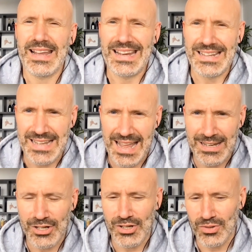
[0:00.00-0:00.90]

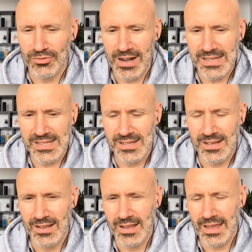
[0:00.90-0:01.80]
intentional rest
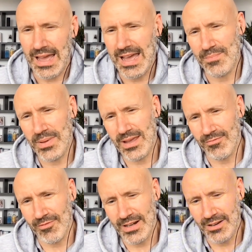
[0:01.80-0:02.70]
can be
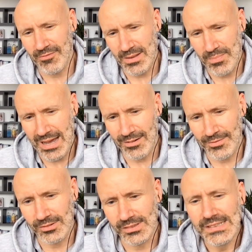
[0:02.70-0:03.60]
really, really
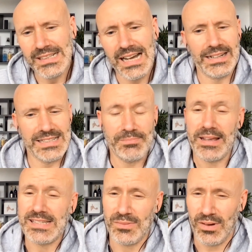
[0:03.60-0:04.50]
powerful. And this is
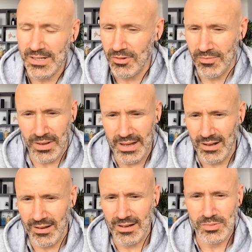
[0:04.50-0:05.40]
basically what I do with my
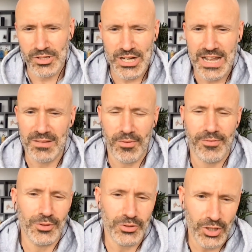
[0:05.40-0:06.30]
clients. We chat
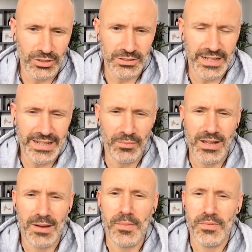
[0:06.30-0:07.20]
before the holiday and we
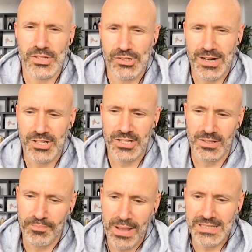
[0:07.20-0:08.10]
come up with a strategy
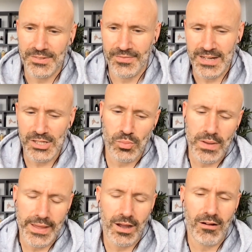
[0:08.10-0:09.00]
that best fits where
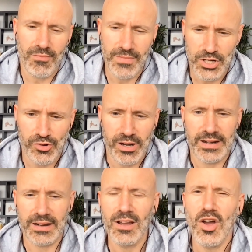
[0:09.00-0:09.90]
they are in their
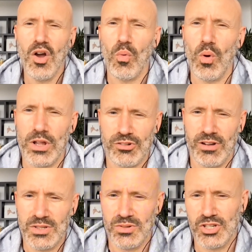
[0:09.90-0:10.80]
training, what they're
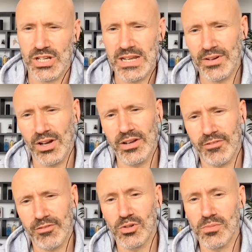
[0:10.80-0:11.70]
trying to achieve
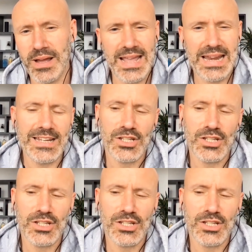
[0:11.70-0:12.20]
overall, make any